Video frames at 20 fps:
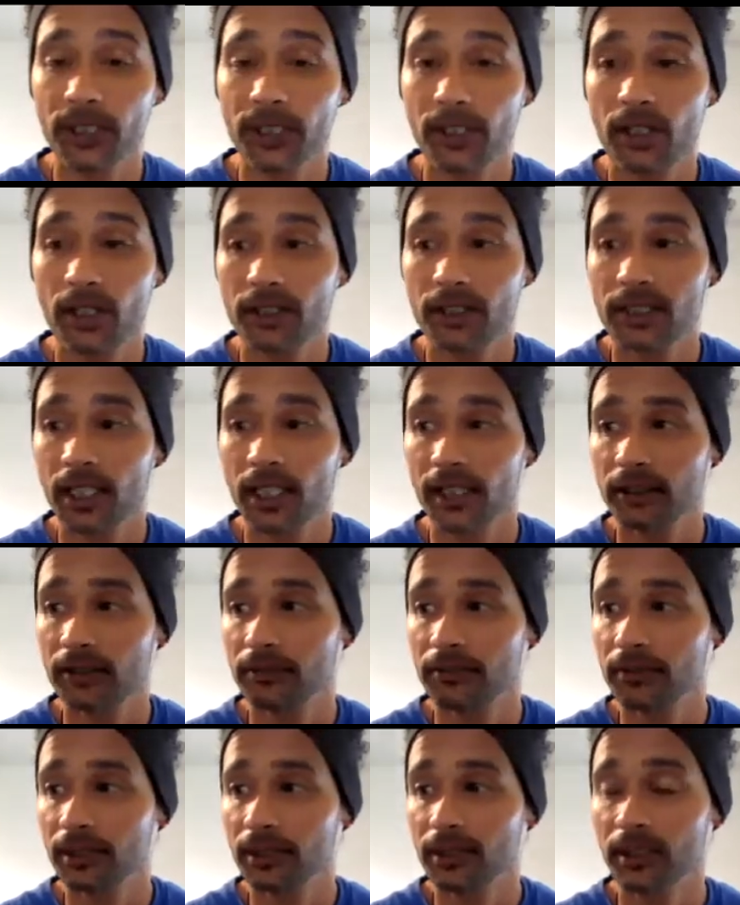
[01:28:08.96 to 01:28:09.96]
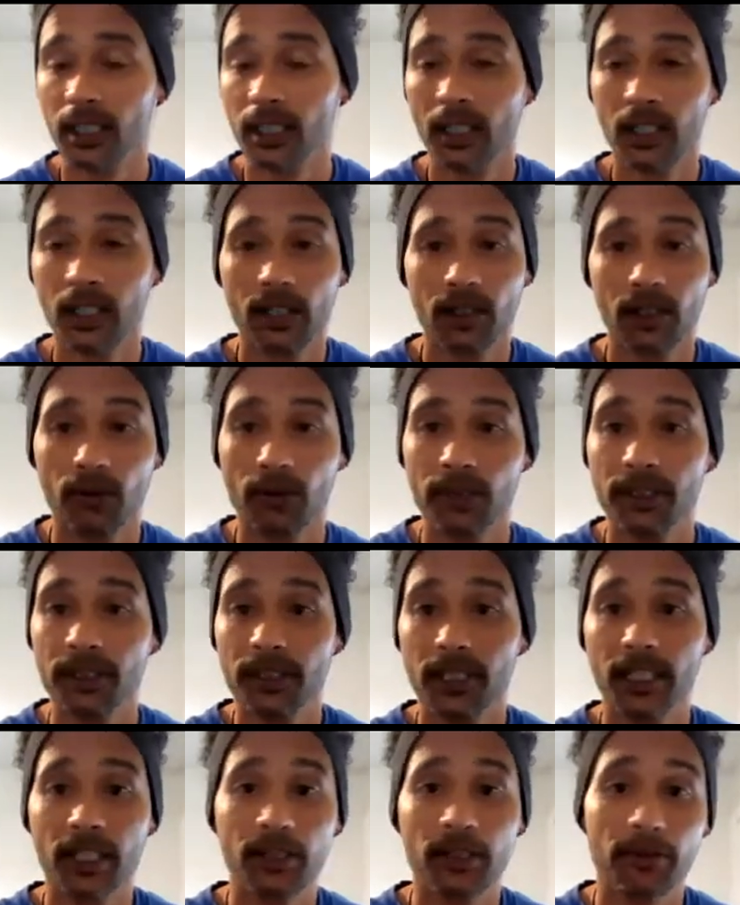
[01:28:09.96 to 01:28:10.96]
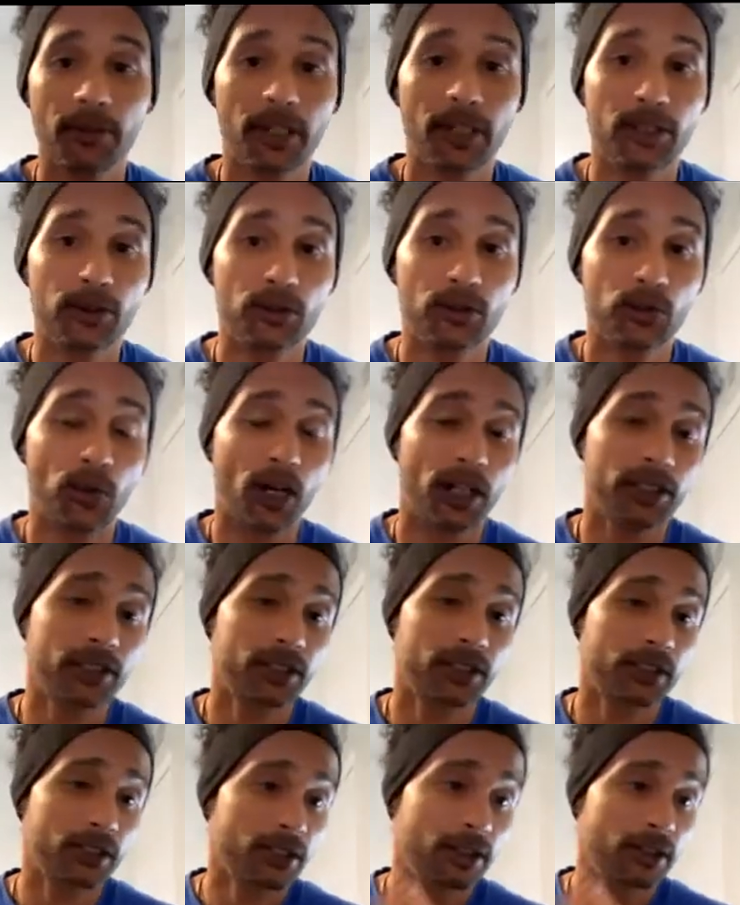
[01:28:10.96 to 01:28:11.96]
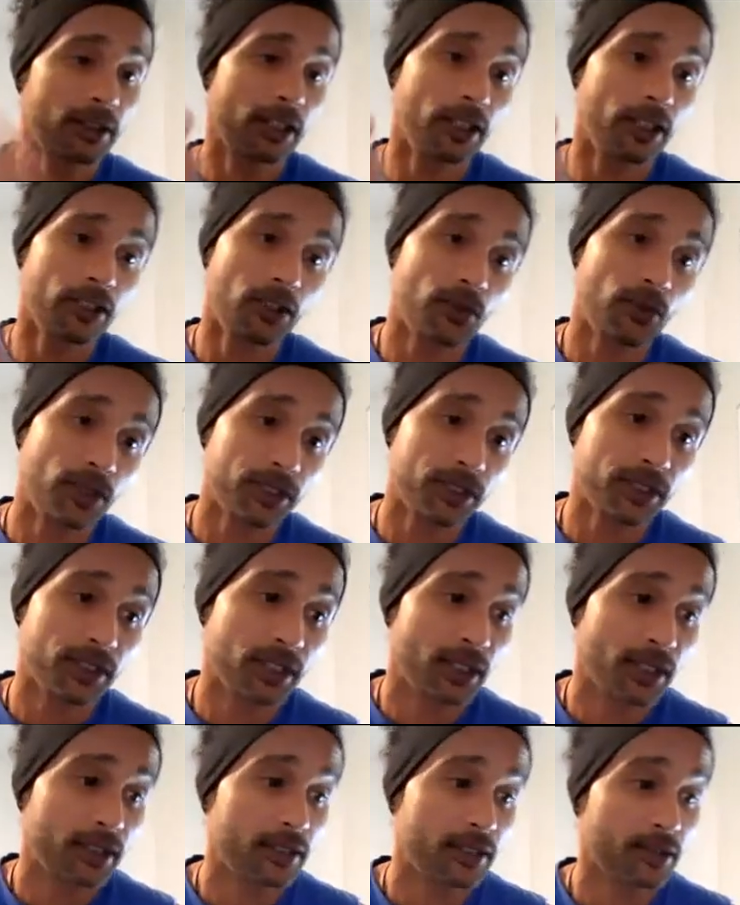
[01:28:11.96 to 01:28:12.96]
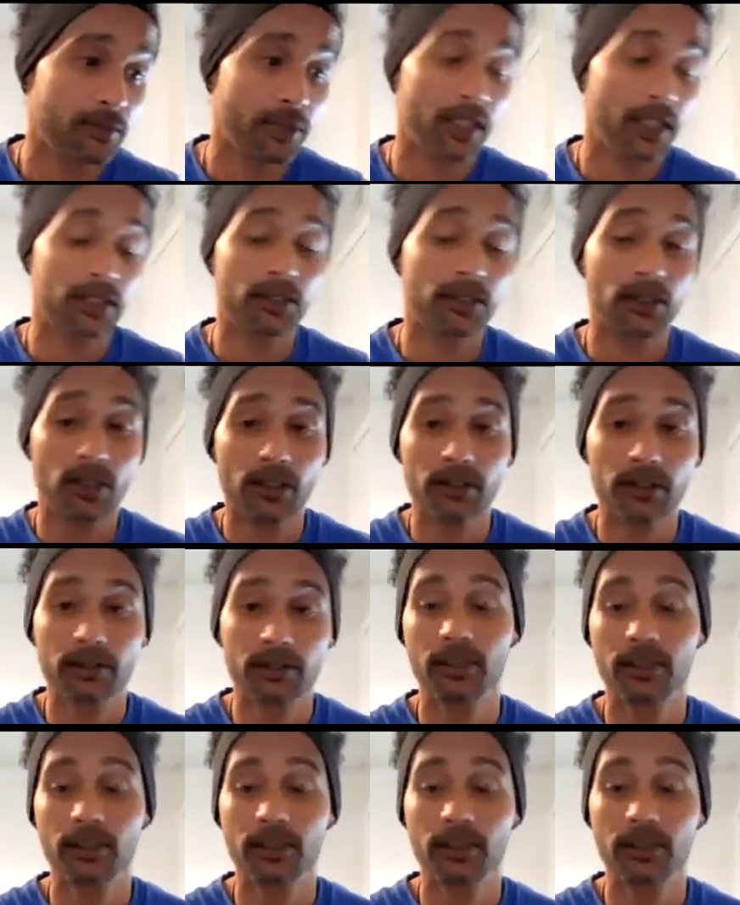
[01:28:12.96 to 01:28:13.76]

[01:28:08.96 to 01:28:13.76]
way to contact him. But I want to thank everybody who's watching. Thank you once again, Sebastian.